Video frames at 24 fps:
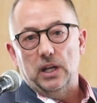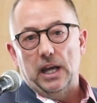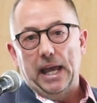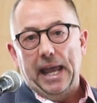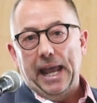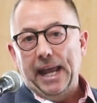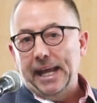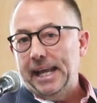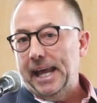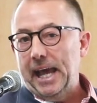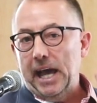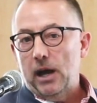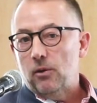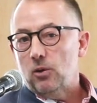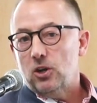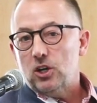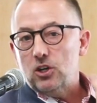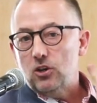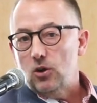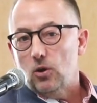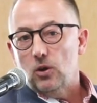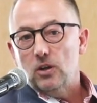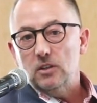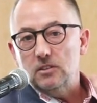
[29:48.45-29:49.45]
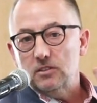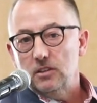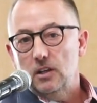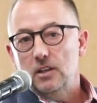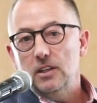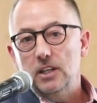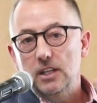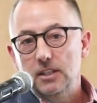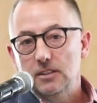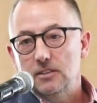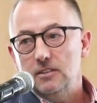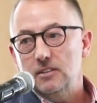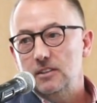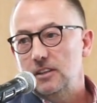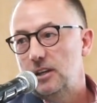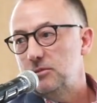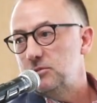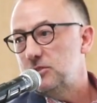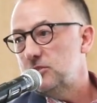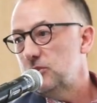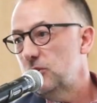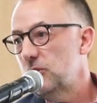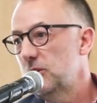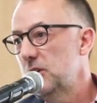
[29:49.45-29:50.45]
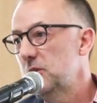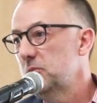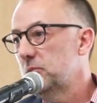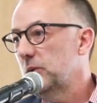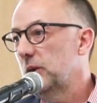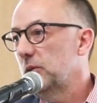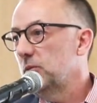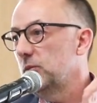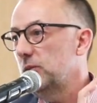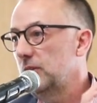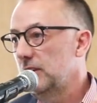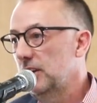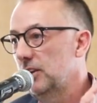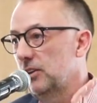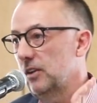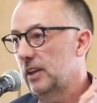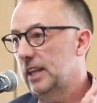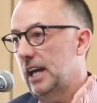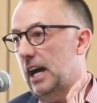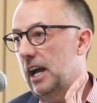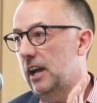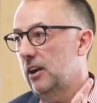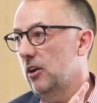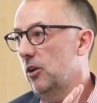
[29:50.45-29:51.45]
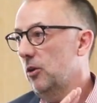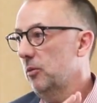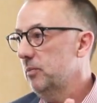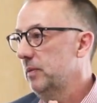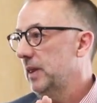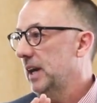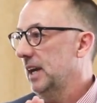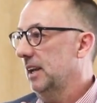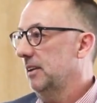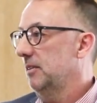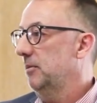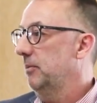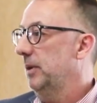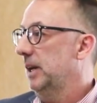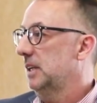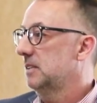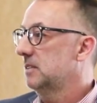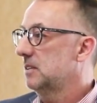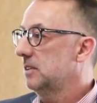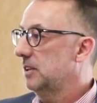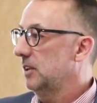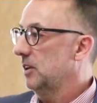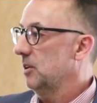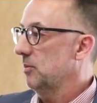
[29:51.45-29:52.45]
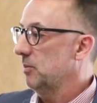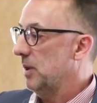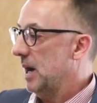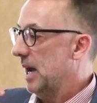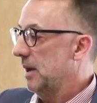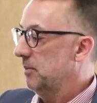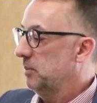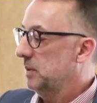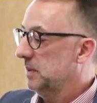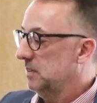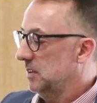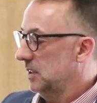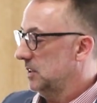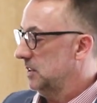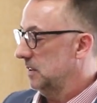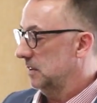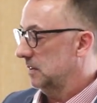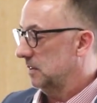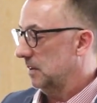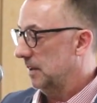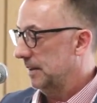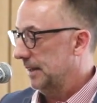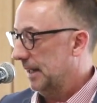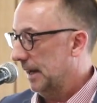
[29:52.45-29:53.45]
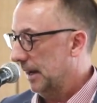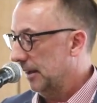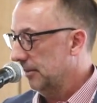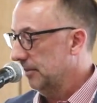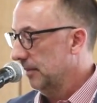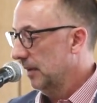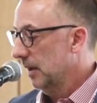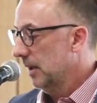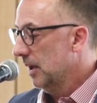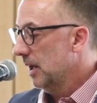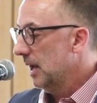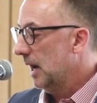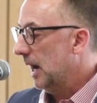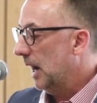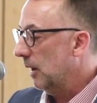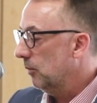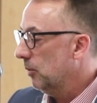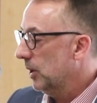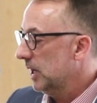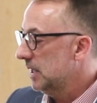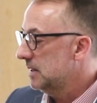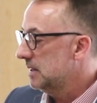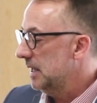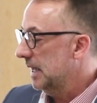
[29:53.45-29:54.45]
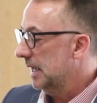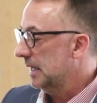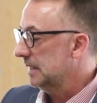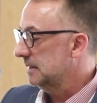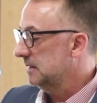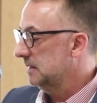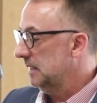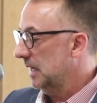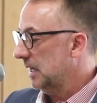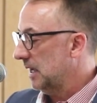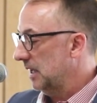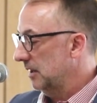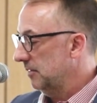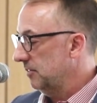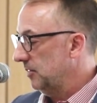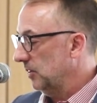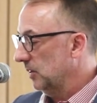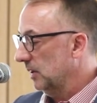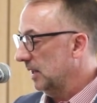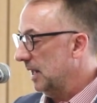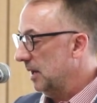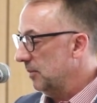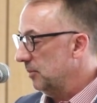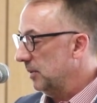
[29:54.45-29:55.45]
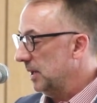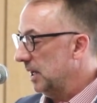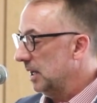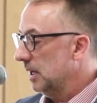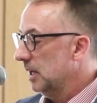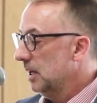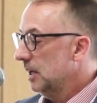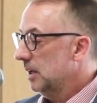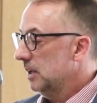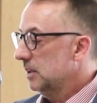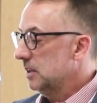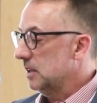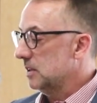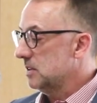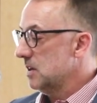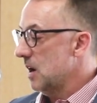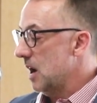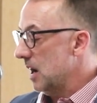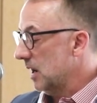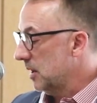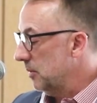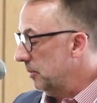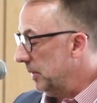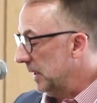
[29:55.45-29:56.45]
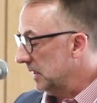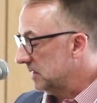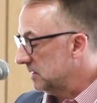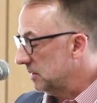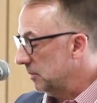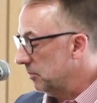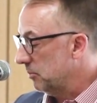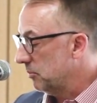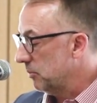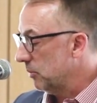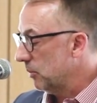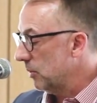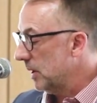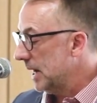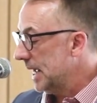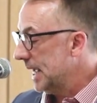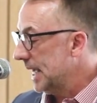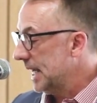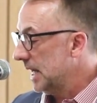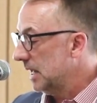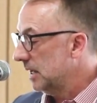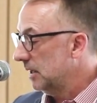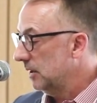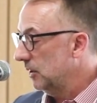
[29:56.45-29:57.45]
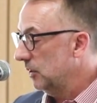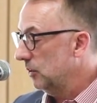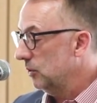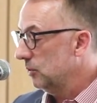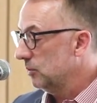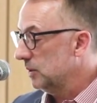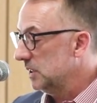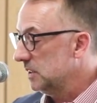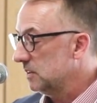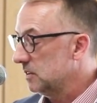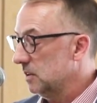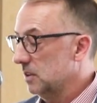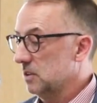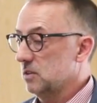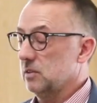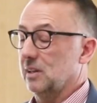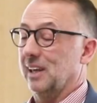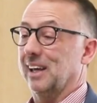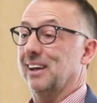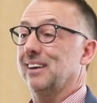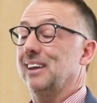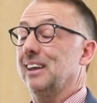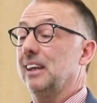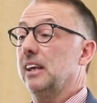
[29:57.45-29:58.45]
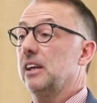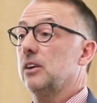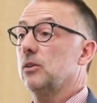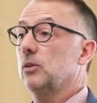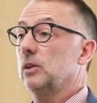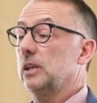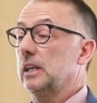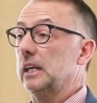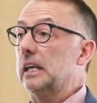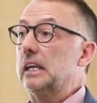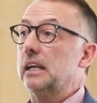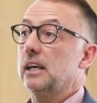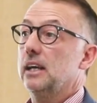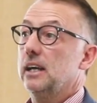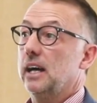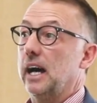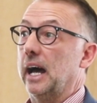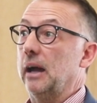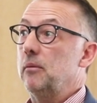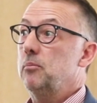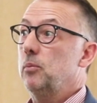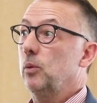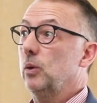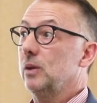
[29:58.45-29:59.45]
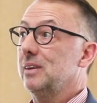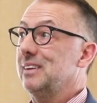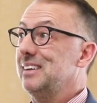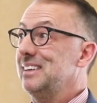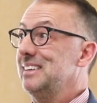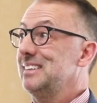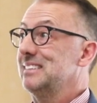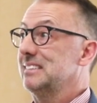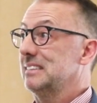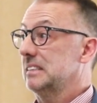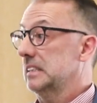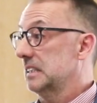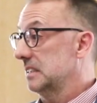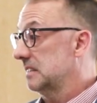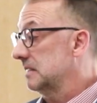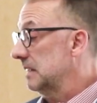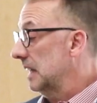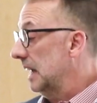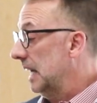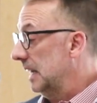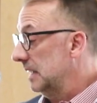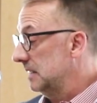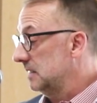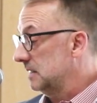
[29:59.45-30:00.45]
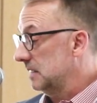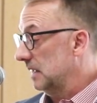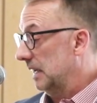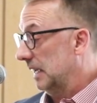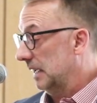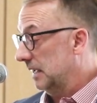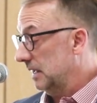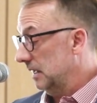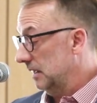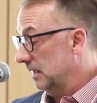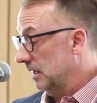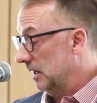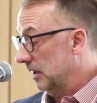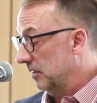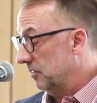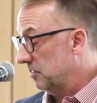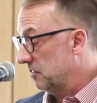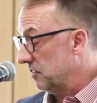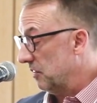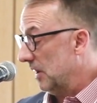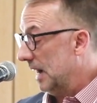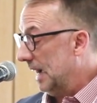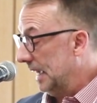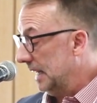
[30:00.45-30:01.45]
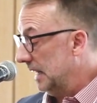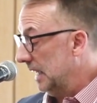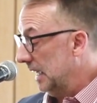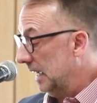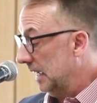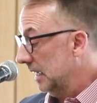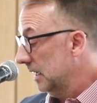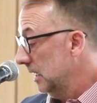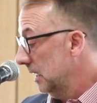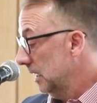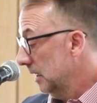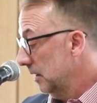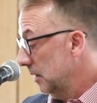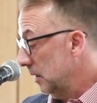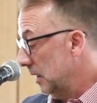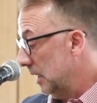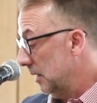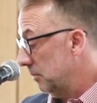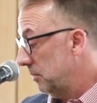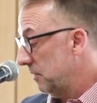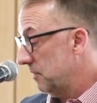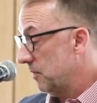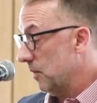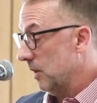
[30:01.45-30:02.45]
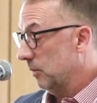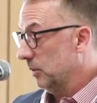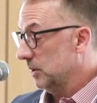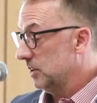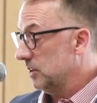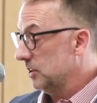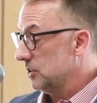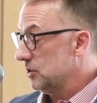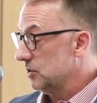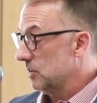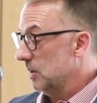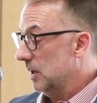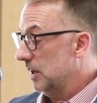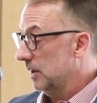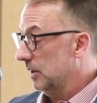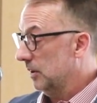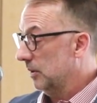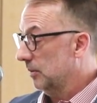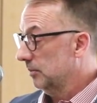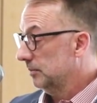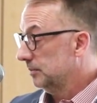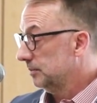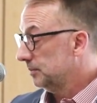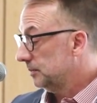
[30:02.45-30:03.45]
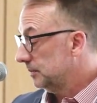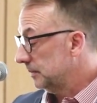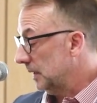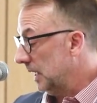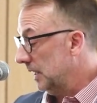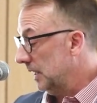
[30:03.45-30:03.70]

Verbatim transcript: do an eight-hour course on this. I'm sorry, but you know, I hope that makes clear my positions on that. I want to take a second, if you'll let me, to talk about some brand new research. Like literally, I put these in the slides like on Friday uh, before I went to Toronto,